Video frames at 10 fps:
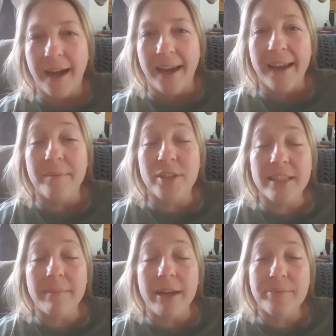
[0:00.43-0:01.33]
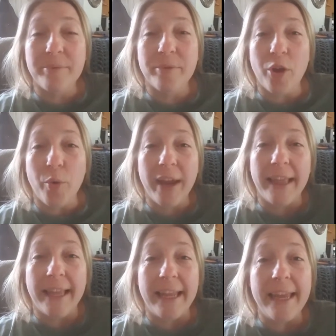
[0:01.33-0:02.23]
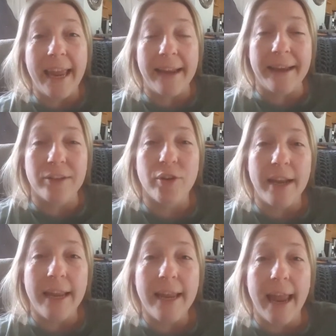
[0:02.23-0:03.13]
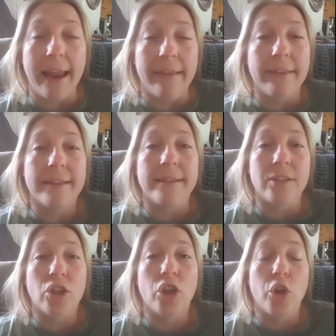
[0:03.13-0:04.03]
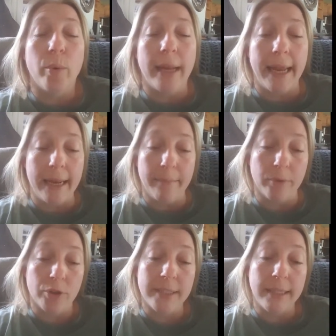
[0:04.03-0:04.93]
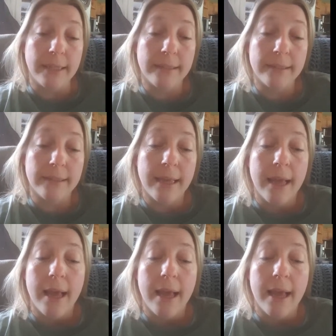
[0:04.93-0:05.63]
Hi, I'm Jessica Mashburn with OK Lady Canine Training, and this is Q&A number 6.